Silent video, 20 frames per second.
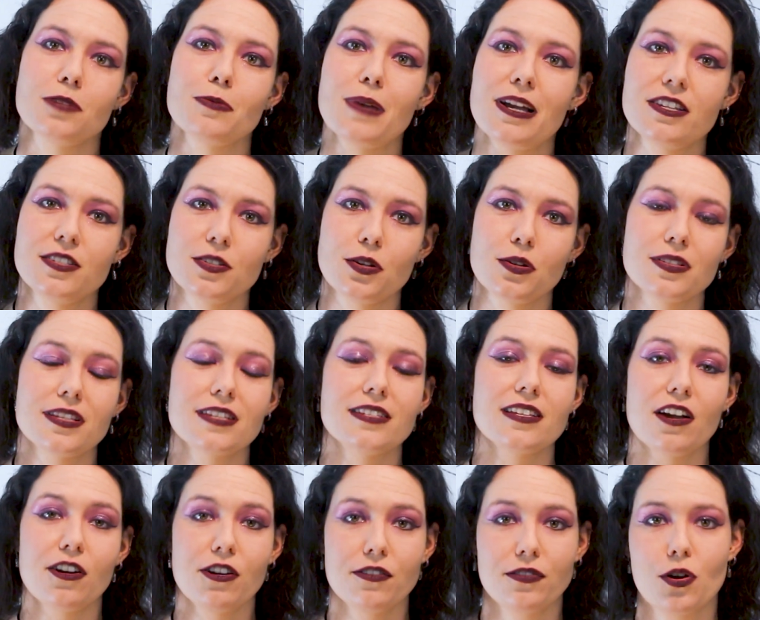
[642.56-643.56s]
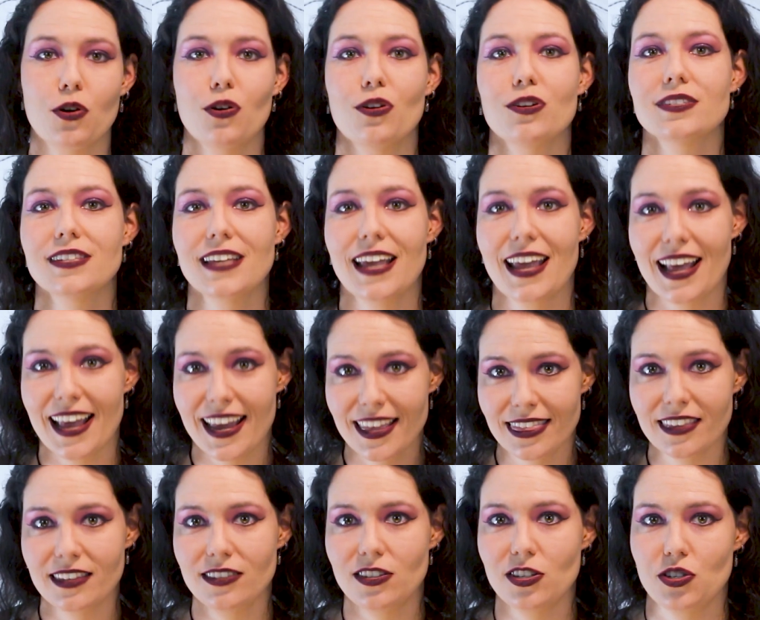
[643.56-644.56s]
to my sources are of course
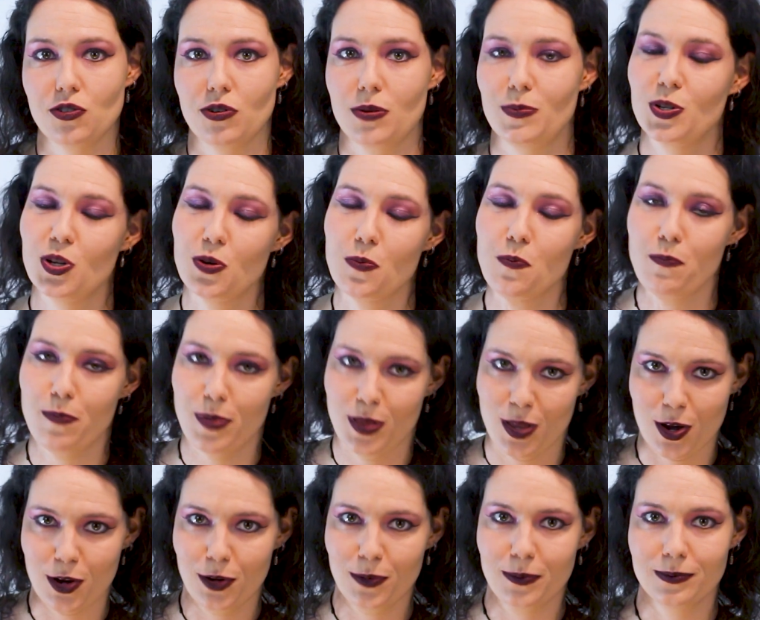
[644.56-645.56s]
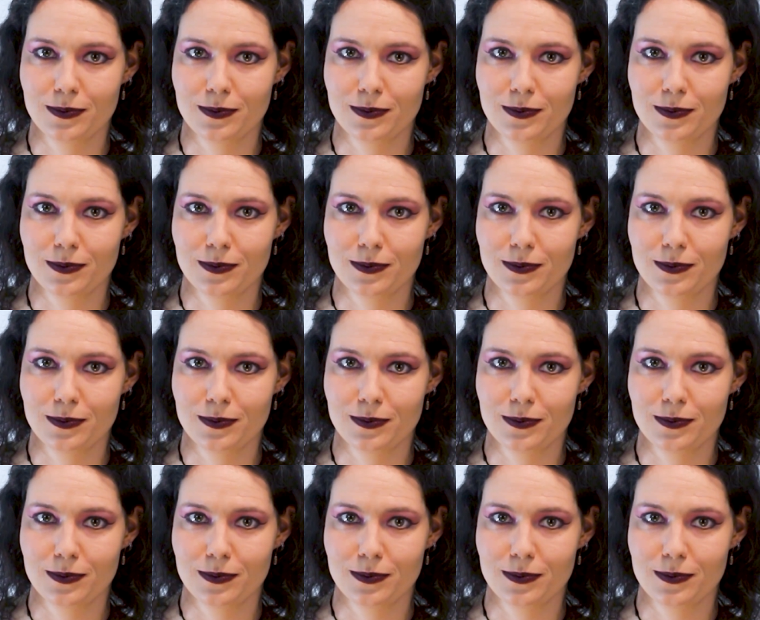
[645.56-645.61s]
in the description below.